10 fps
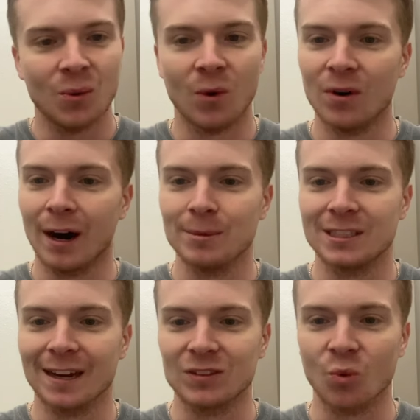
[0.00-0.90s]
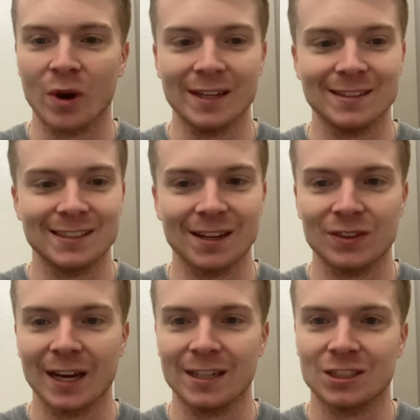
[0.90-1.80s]
We'll obviously have to wait and see if
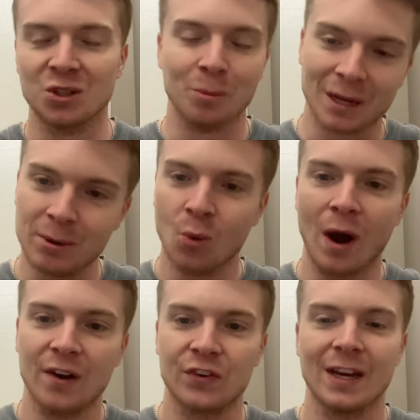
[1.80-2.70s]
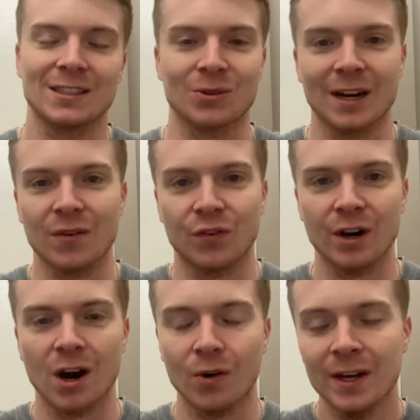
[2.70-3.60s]
that is true. But give me a Y for yes or an N for
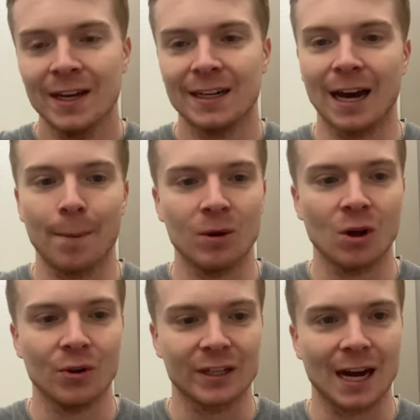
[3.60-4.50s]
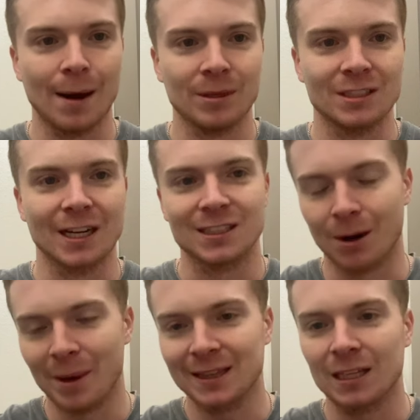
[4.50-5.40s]
no down below in the comment section.
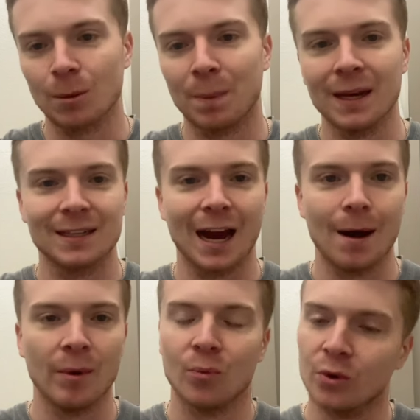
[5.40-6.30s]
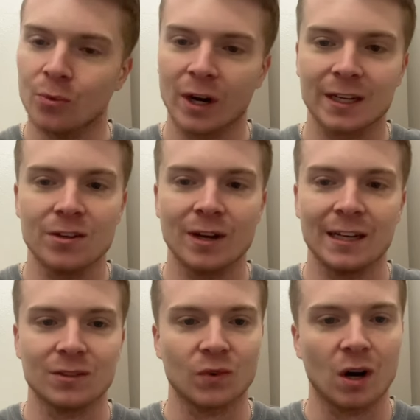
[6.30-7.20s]
I'll make that the pinned comment. Really want to get you
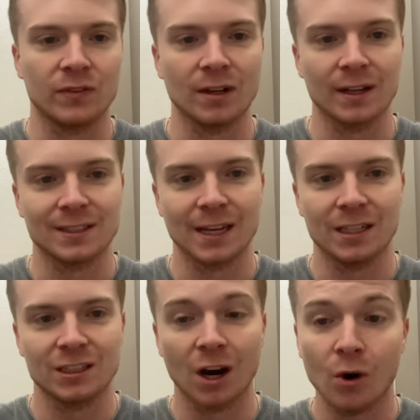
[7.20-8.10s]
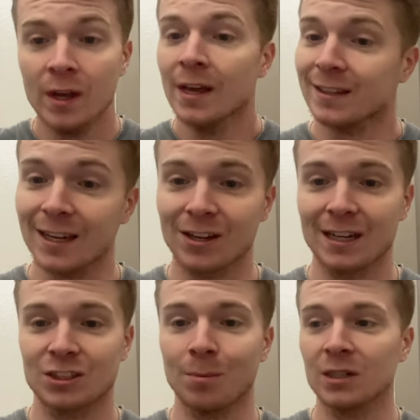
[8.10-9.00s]
guys involved here on today's show. Thank you
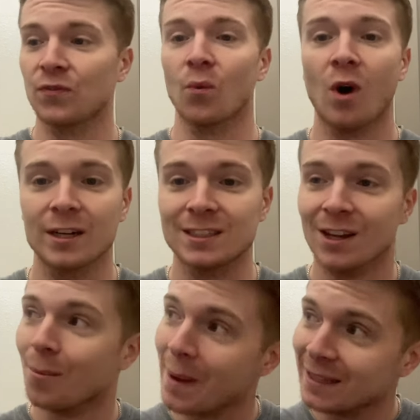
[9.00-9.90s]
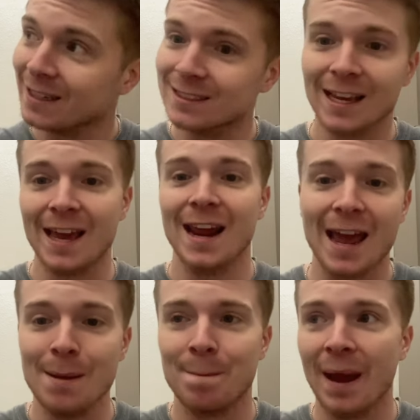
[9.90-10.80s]
guys so much for watching, though. Made this in
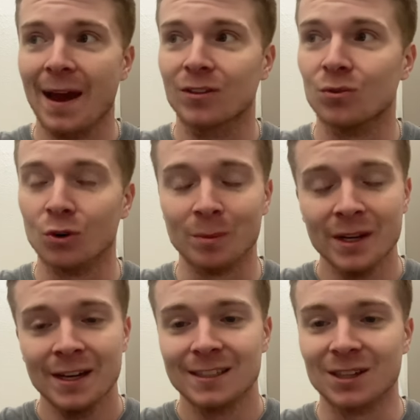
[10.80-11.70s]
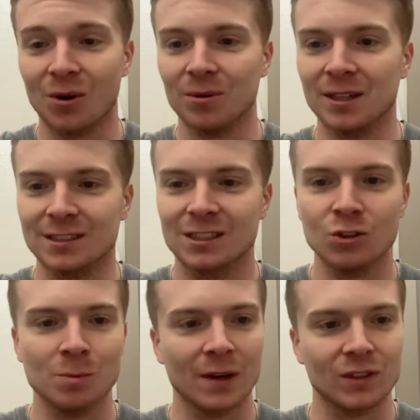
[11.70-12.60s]
a bathroom. So
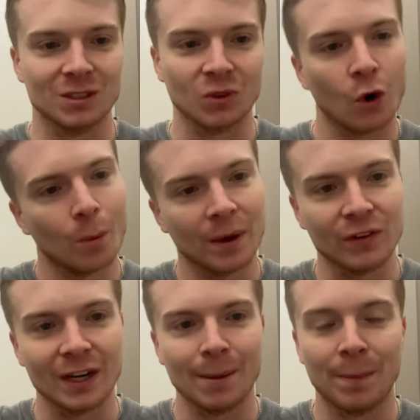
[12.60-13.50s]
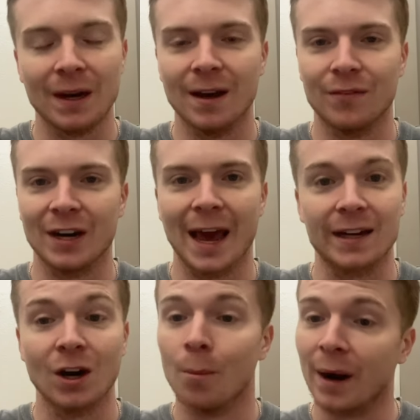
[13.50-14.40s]
excuse me if there's a little bit of an
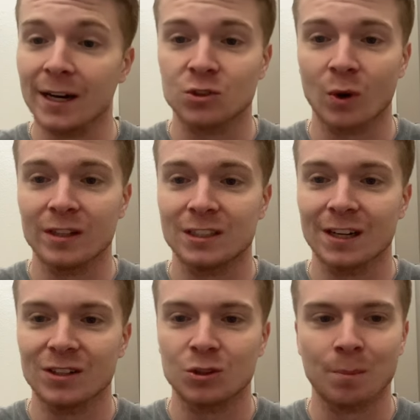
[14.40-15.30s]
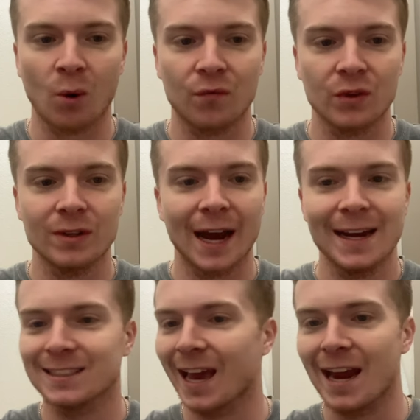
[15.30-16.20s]
echo. But I just wanted to share this report for you
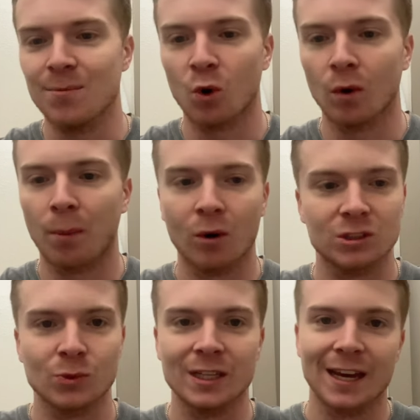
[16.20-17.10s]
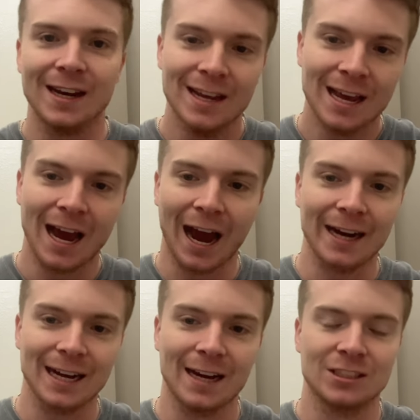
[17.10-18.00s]
guys. Any more reports we get,
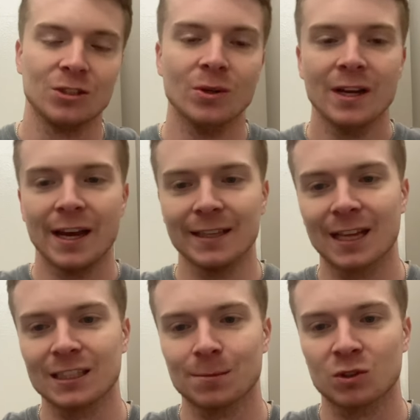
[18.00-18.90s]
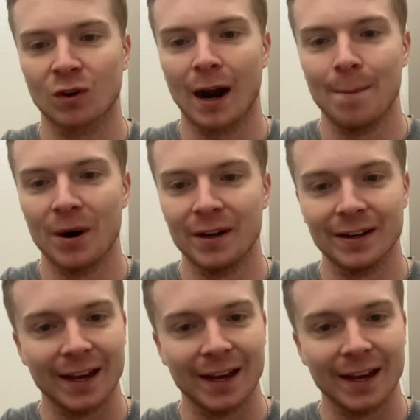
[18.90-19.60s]
I got you. Hit that subscribe button.